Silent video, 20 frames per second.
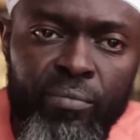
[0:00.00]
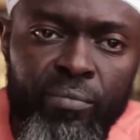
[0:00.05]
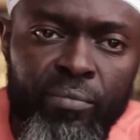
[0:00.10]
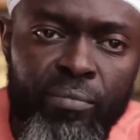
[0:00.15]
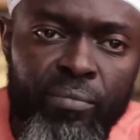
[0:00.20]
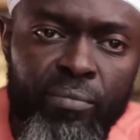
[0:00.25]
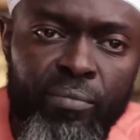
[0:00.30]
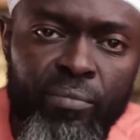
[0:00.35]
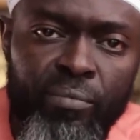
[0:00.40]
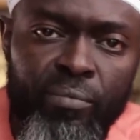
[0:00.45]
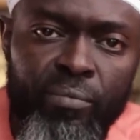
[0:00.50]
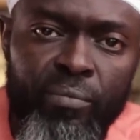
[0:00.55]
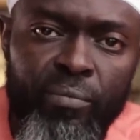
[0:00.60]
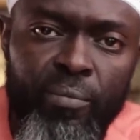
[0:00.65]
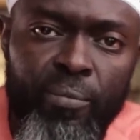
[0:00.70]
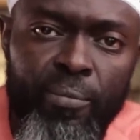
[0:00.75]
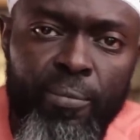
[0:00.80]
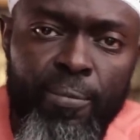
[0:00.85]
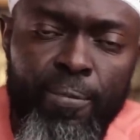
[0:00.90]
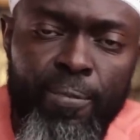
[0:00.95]

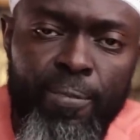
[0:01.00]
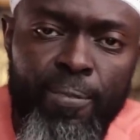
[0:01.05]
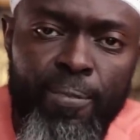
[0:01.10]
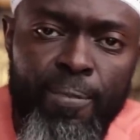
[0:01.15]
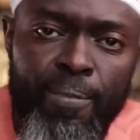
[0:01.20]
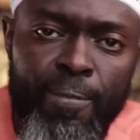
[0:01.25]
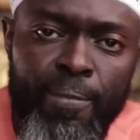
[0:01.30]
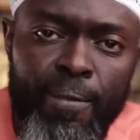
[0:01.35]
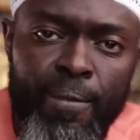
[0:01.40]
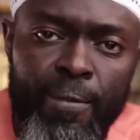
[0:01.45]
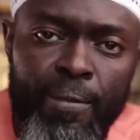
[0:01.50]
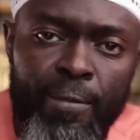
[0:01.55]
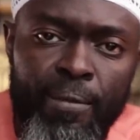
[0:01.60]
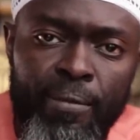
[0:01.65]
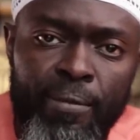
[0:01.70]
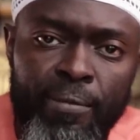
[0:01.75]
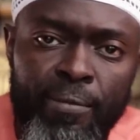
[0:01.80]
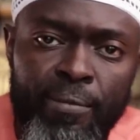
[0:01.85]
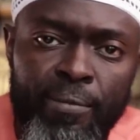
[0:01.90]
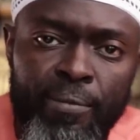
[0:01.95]

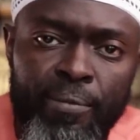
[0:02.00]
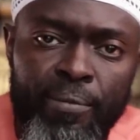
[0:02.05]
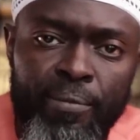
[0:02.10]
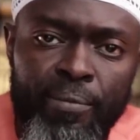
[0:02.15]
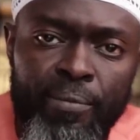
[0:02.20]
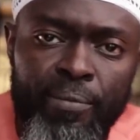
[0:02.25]
This person isn't speaking.